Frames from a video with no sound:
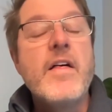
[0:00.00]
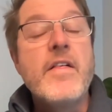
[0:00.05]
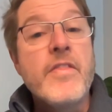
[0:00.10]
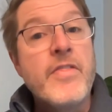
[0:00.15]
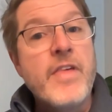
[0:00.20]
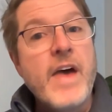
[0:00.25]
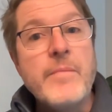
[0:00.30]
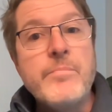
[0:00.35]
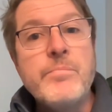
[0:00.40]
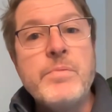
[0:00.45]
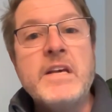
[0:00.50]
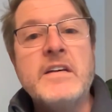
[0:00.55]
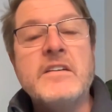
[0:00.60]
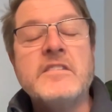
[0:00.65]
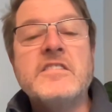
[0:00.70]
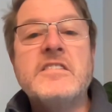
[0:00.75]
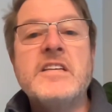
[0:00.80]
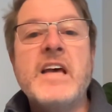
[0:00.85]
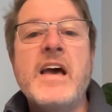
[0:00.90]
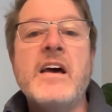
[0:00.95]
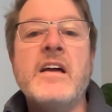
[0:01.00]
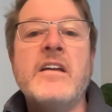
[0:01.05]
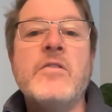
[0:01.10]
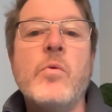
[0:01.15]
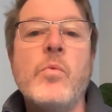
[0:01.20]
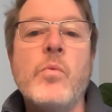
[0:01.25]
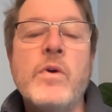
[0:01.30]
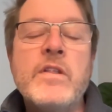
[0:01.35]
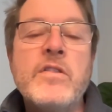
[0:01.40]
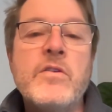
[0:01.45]
That being said,
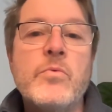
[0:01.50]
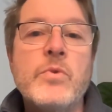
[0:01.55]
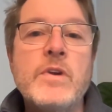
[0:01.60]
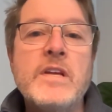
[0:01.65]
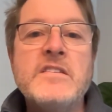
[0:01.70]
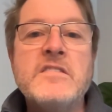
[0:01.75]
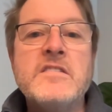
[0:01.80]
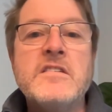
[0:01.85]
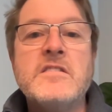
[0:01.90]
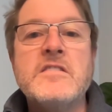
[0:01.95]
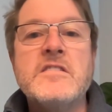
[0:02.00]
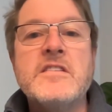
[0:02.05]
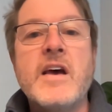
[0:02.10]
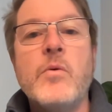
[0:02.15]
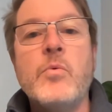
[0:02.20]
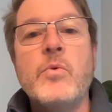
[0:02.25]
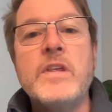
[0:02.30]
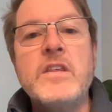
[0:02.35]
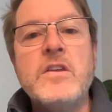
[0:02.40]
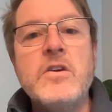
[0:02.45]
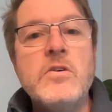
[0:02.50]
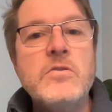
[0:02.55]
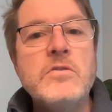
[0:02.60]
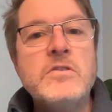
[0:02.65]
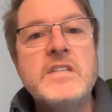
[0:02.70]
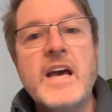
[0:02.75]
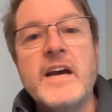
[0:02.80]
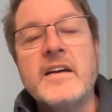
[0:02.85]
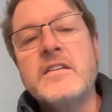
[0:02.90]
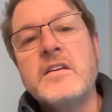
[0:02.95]
one of the reasons that we
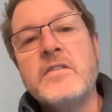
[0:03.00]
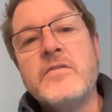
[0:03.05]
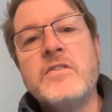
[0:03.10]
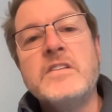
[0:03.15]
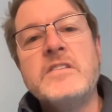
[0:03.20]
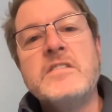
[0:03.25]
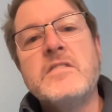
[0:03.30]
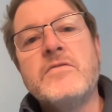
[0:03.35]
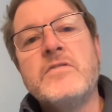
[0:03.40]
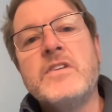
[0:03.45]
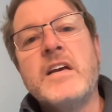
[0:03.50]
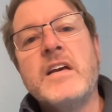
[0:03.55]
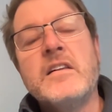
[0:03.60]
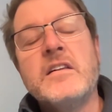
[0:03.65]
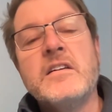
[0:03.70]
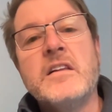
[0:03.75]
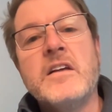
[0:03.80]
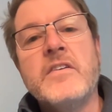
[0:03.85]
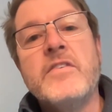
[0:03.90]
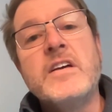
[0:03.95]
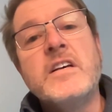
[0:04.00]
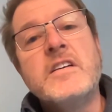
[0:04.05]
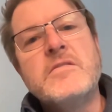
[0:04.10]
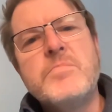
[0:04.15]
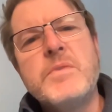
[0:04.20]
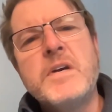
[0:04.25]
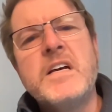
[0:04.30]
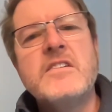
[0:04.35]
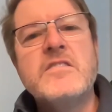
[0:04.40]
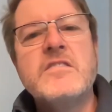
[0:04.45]
use activities of daily living is
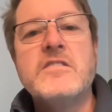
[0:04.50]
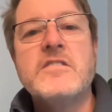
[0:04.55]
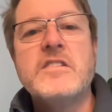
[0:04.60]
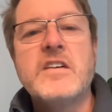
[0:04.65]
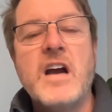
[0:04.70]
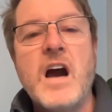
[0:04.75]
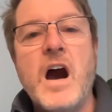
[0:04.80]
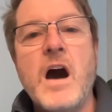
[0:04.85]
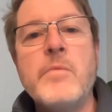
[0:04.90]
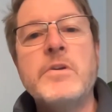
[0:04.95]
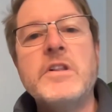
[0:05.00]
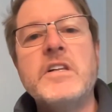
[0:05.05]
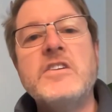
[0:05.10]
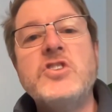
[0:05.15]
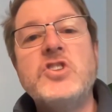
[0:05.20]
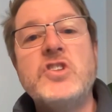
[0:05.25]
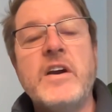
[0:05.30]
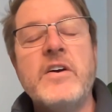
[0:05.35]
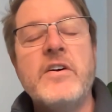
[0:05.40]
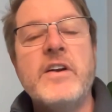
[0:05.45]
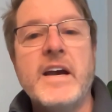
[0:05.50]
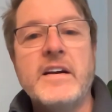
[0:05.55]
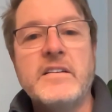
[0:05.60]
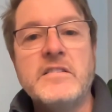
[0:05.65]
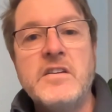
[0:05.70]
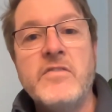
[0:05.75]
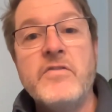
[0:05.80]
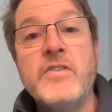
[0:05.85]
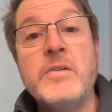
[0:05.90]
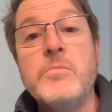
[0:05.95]
because it's a commonly shared
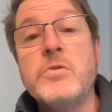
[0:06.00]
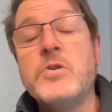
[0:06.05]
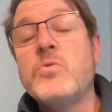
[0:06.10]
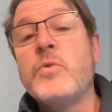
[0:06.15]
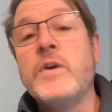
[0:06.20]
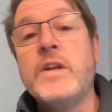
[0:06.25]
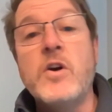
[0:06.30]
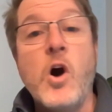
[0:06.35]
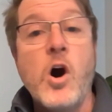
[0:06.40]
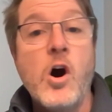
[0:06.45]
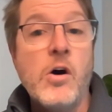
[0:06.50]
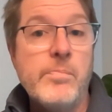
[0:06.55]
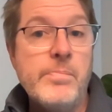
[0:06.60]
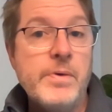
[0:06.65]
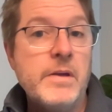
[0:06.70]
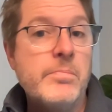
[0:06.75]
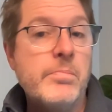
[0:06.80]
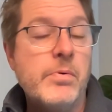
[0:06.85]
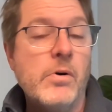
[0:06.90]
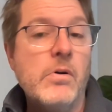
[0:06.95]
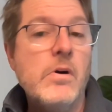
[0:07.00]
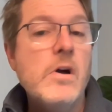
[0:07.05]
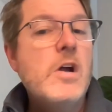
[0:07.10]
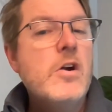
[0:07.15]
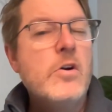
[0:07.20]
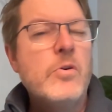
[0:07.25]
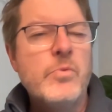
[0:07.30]
activity between all people,